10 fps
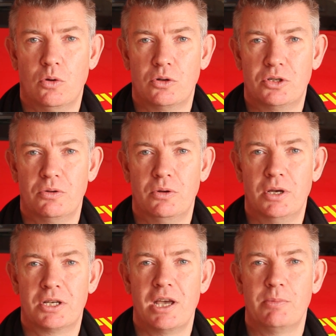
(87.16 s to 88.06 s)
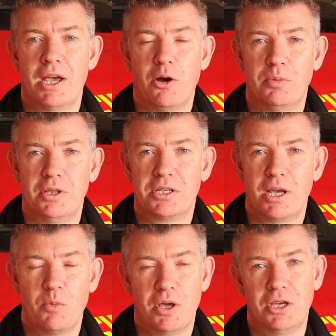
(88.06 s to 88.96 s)
or to accept help in the
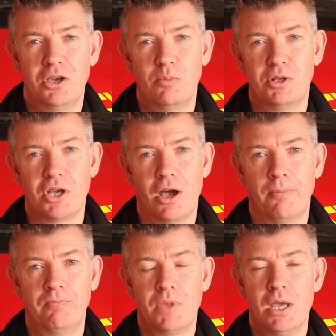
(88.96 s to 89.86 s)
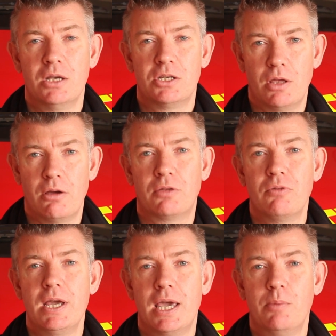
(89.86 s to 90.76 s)
same way that humans are. So there are
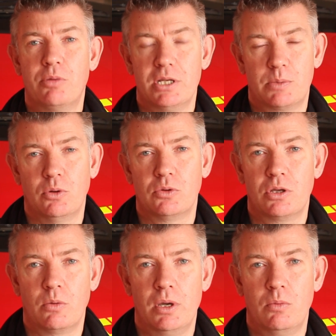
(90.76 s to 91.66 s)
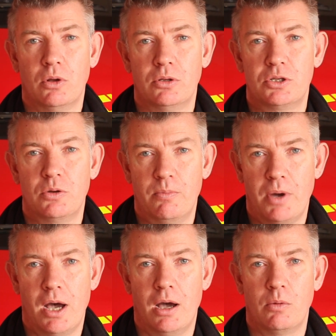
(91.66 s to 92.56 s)
three key principles that we want to
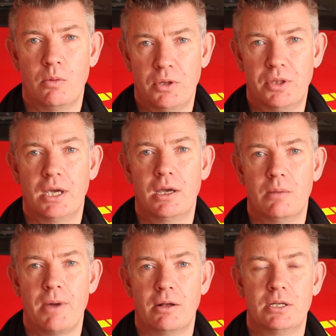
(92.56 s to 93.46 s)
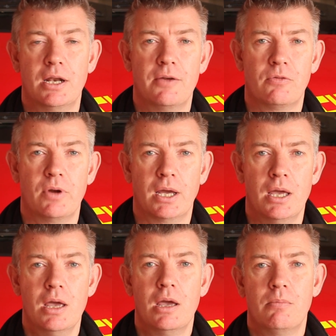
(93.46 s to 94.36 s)
impart when we're thinking about delivering
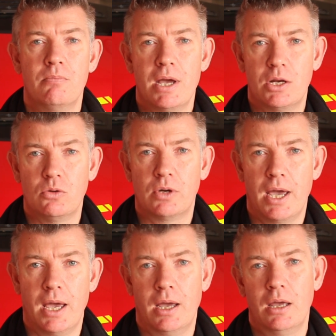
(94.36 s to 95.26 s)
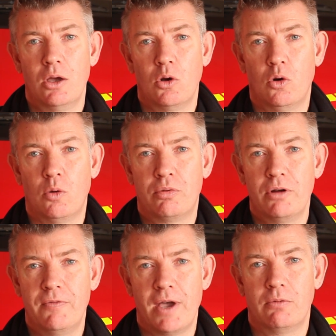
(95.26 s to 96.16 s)
medical care or
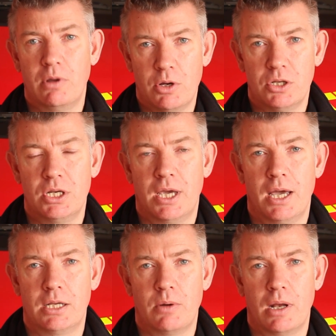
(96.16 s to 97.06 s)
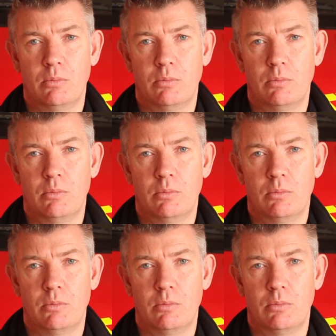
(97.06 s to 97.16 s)
pre-veterinary emergency care to